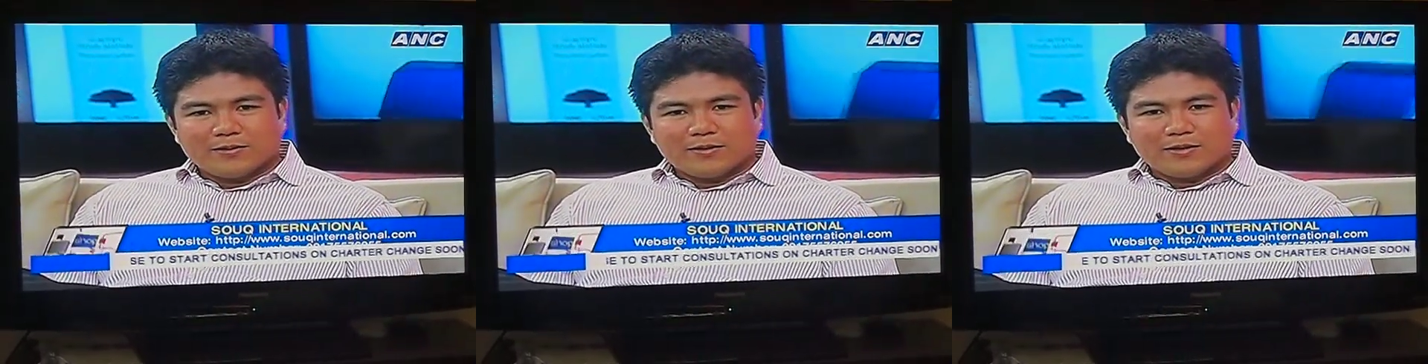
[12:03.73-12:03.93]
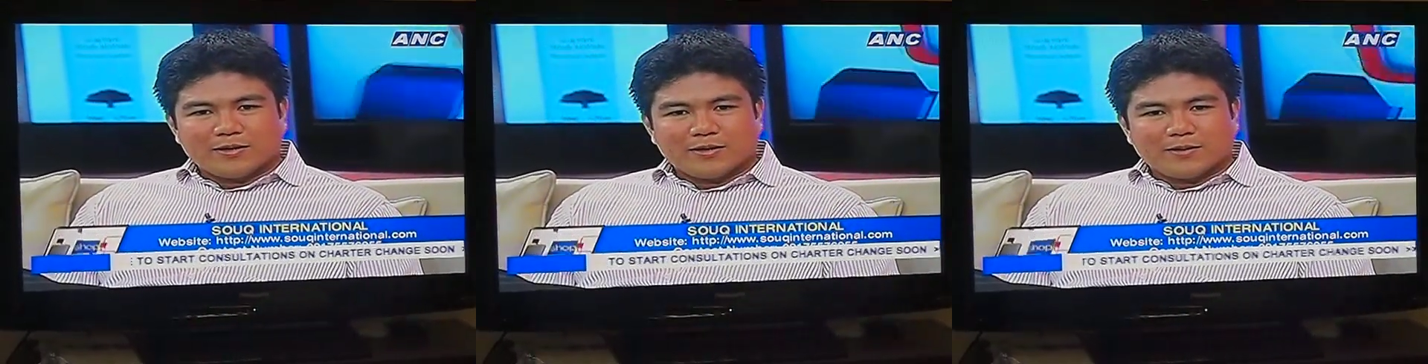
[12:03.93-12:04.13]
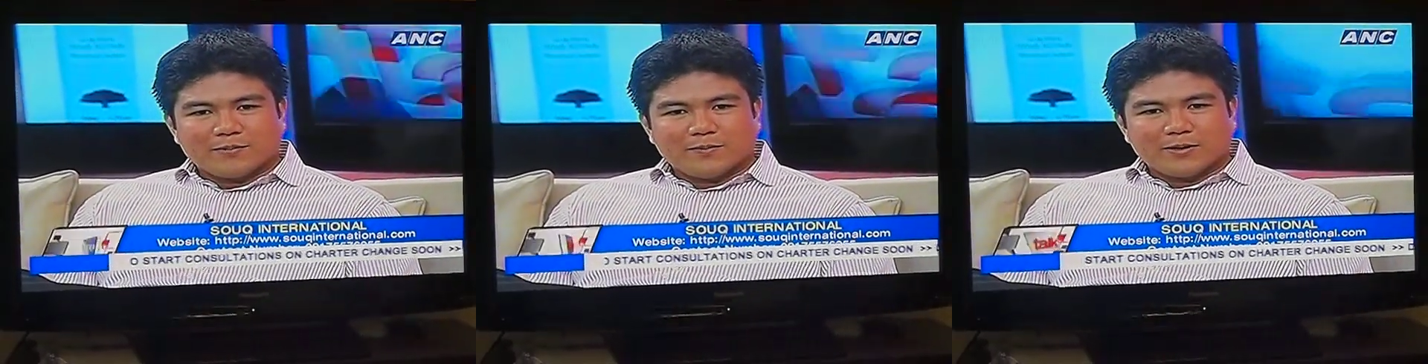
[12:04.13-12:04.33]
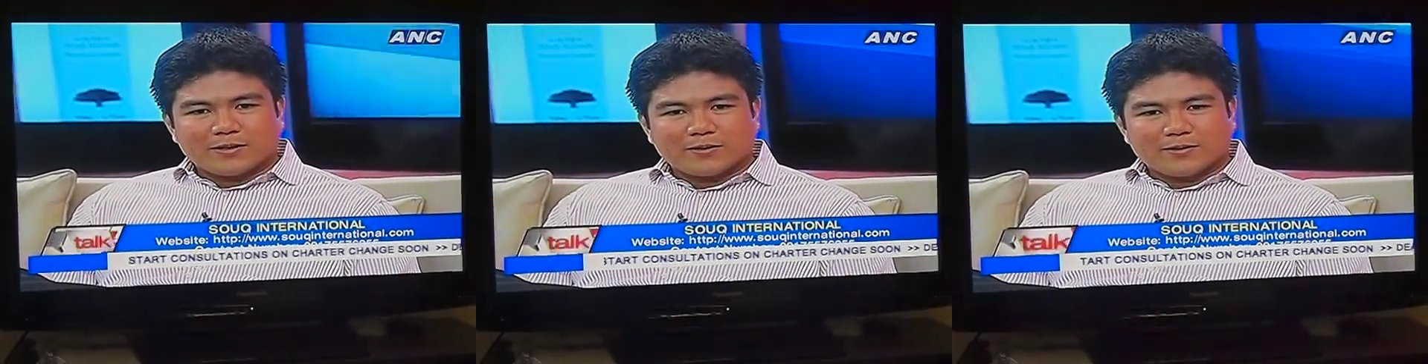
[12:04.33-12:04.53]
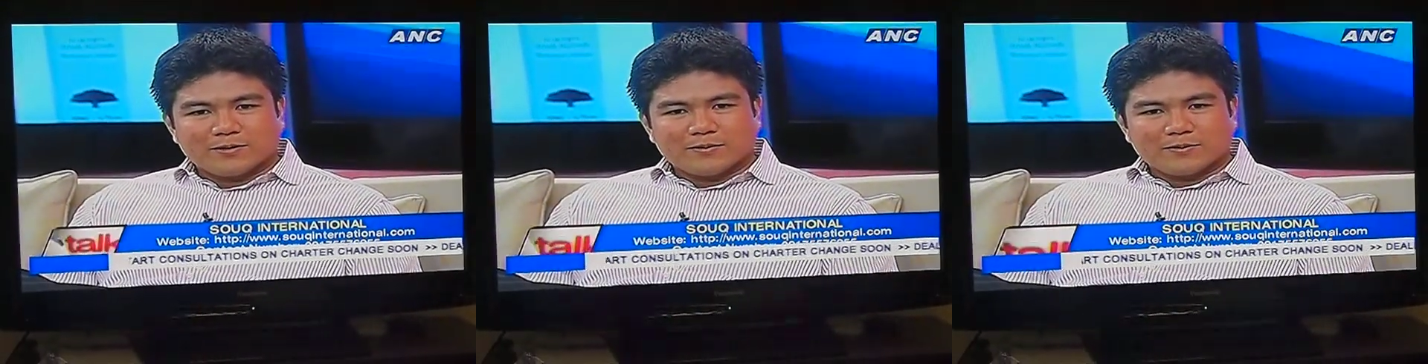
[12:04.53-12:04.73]

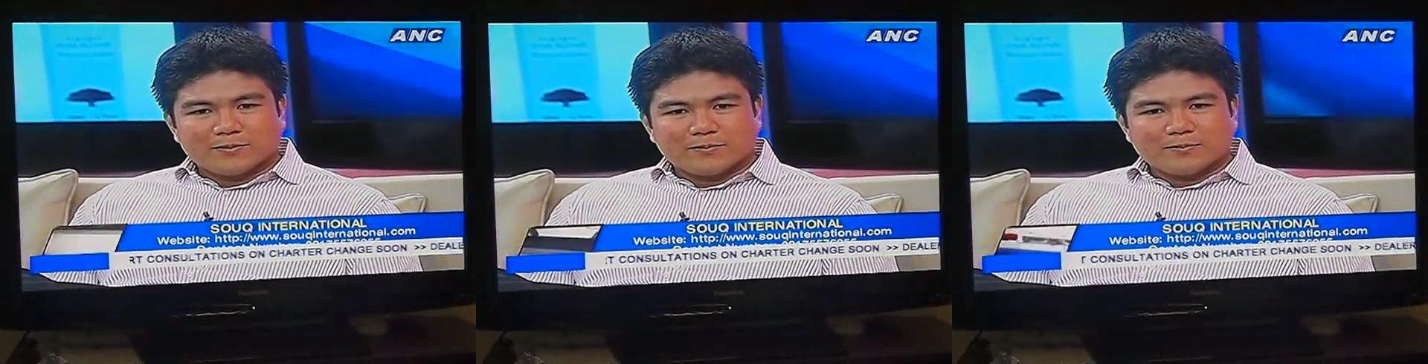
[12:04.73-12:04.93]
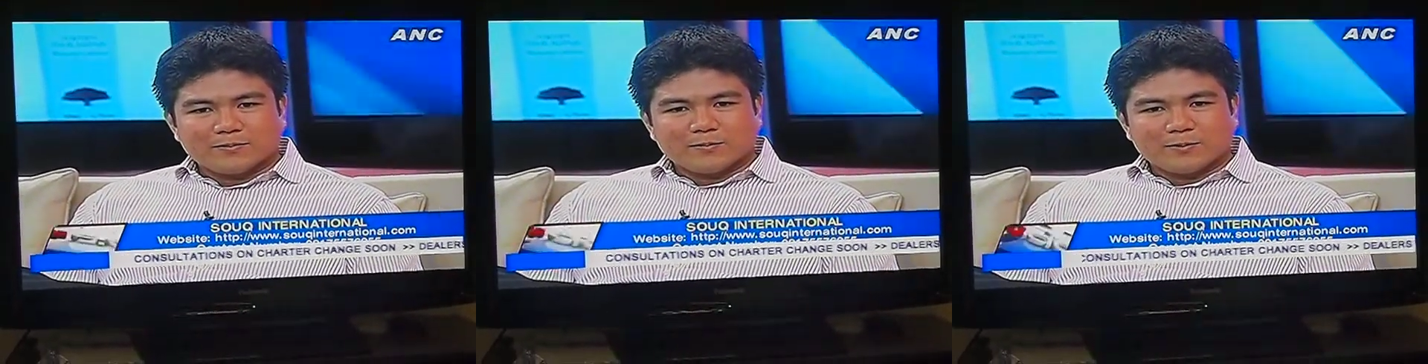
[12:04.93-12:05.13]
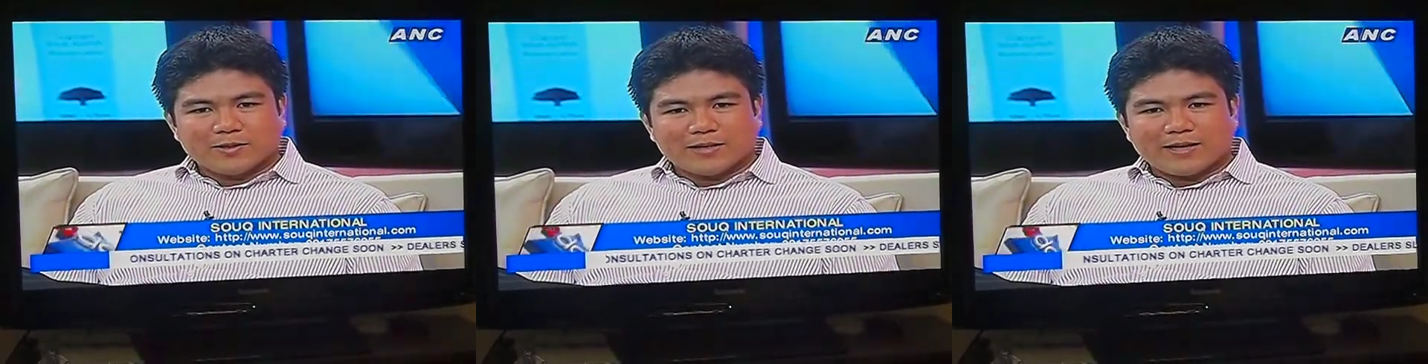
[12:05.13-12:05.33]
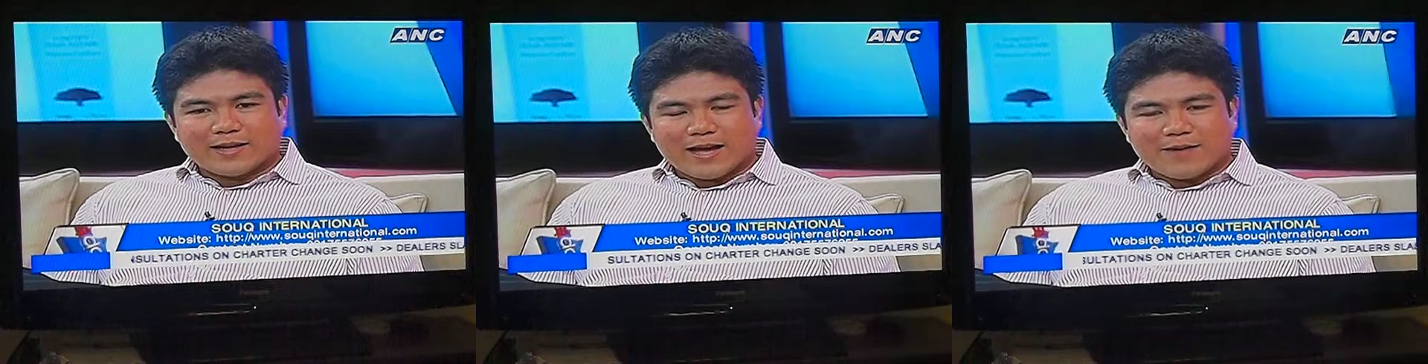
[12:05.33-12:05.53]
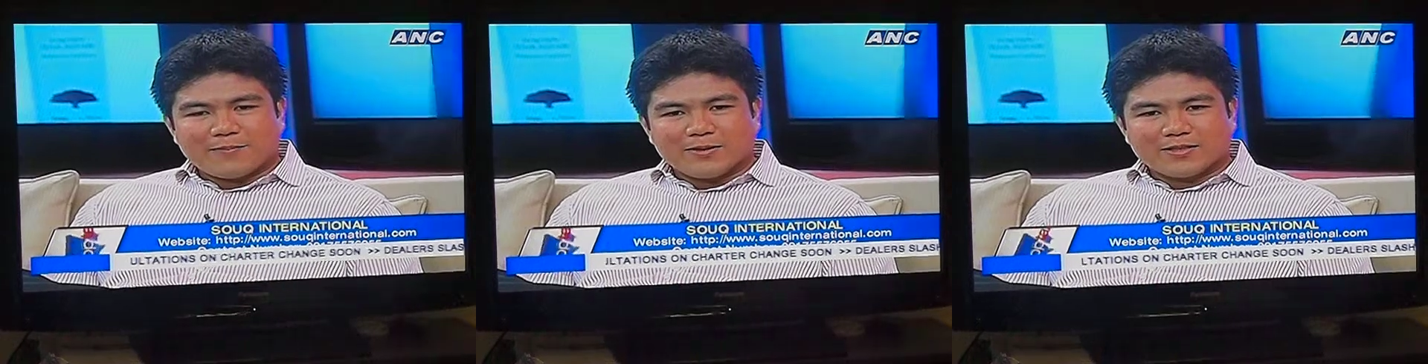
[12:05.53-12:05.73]
But when that
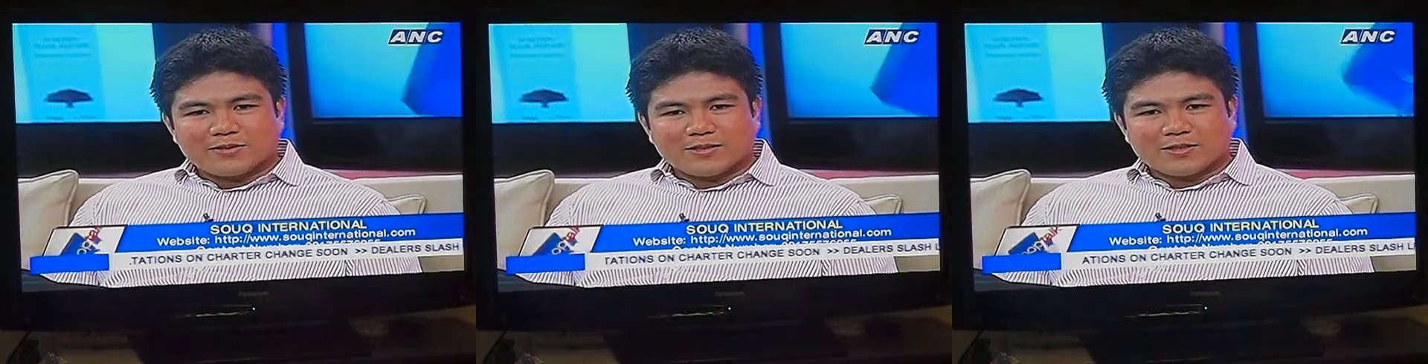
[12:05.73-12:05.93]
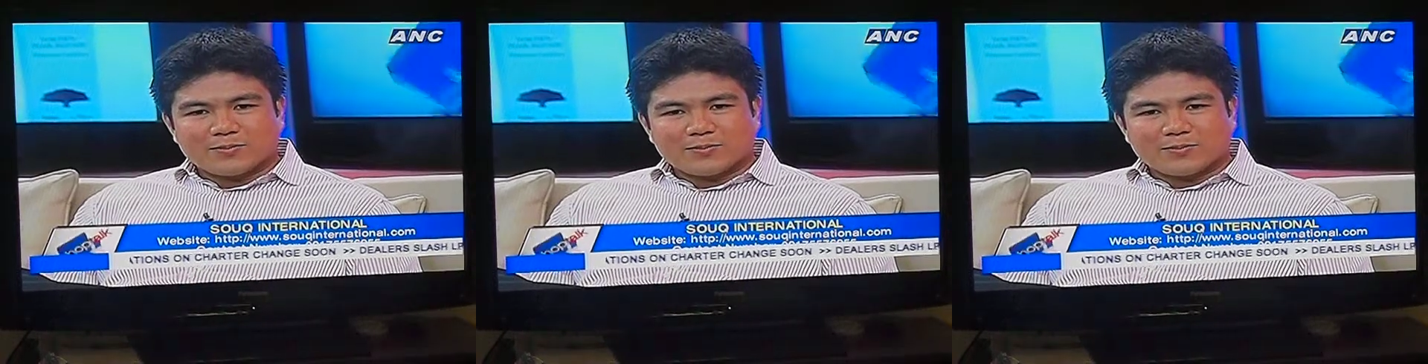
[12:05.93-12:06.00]
happens,